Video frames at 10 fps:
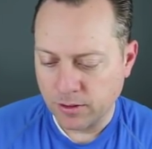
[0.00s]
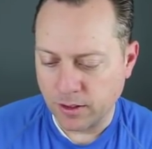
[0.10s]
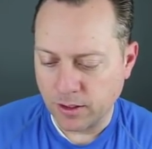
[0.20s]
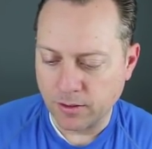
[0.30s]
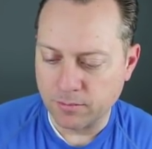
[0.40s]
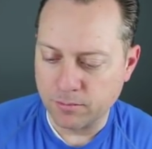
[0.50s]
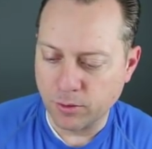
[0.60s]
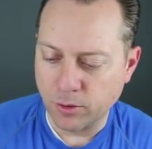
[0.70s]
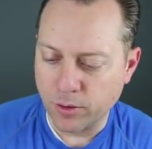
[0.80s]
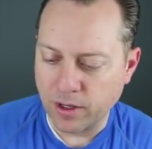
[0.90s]
Uh,
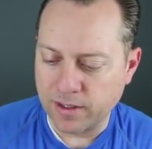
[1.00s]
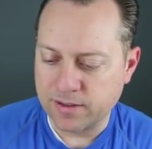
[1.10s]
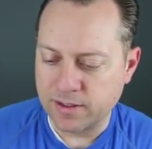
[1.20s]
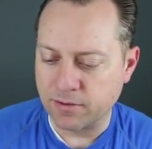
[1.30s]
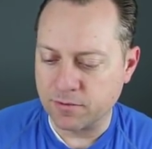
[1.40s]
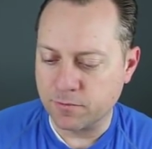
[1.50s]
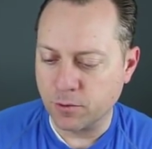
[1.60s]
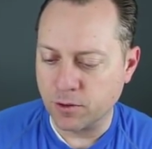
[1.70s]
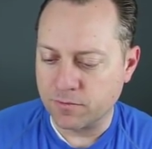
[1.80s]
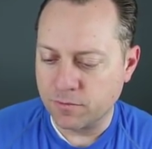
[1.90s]
Moroni
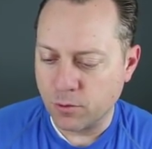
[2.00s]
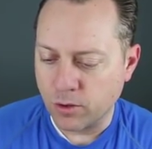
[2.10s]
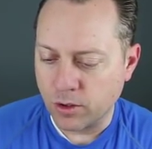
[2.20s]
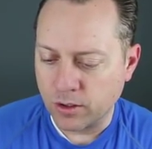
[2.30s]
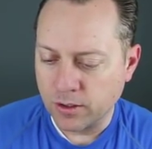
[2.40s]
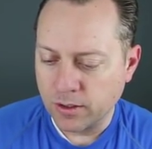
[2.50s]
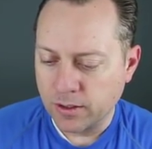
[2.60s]
744,